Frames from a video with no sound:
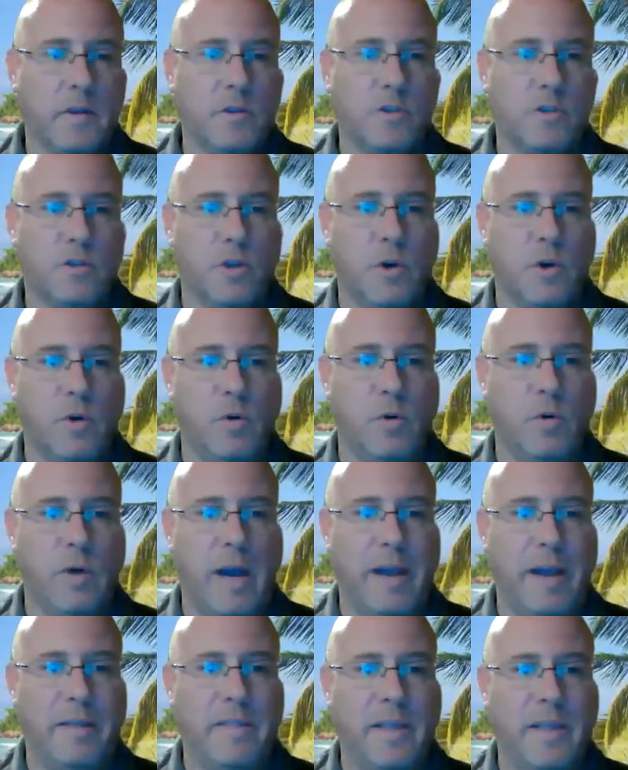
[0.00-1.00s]
So
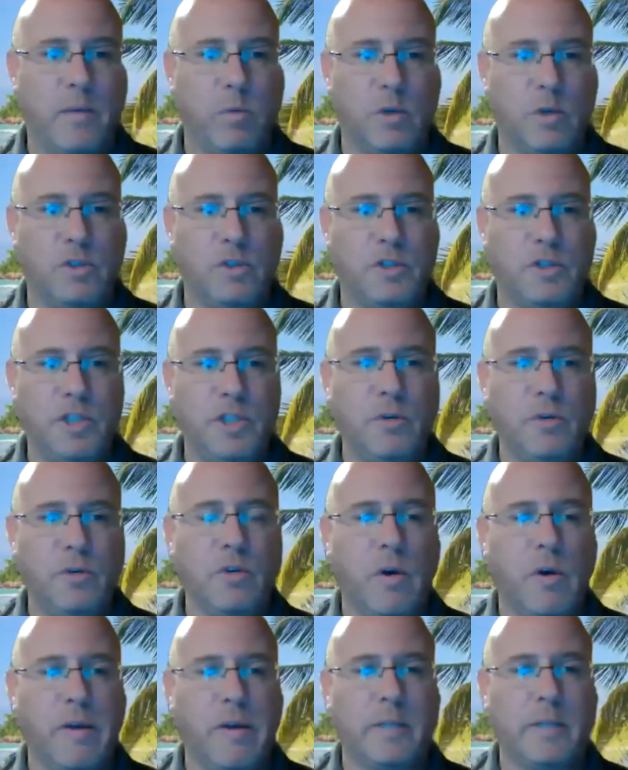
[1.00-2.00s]
I think we're still
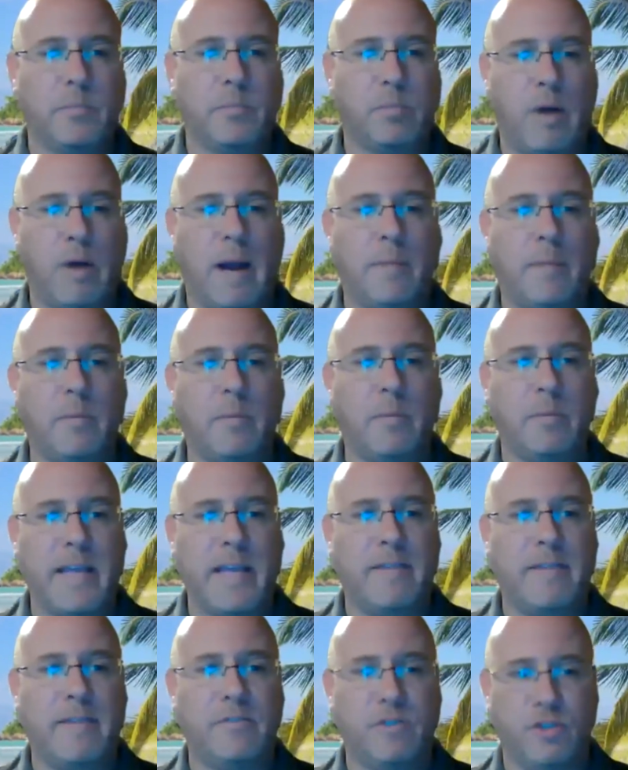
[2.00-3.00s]
going to probably
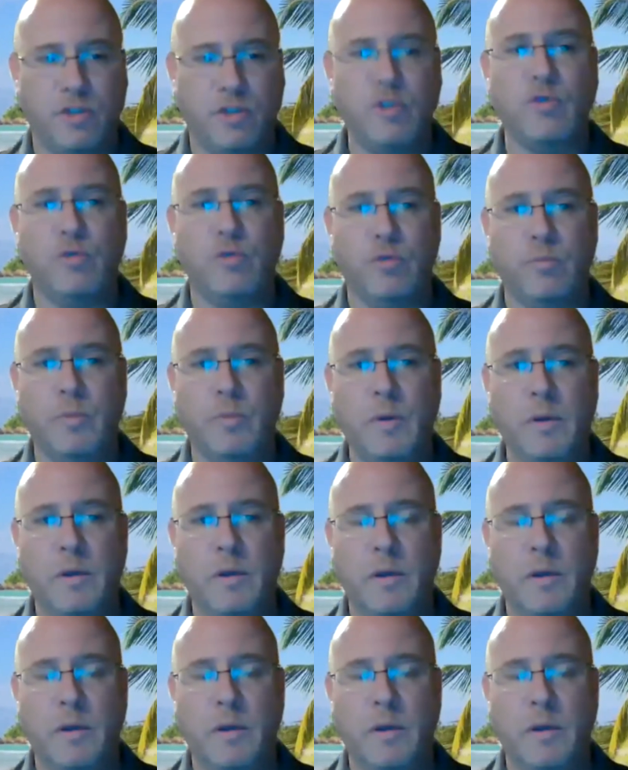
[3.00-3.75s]
have Zoom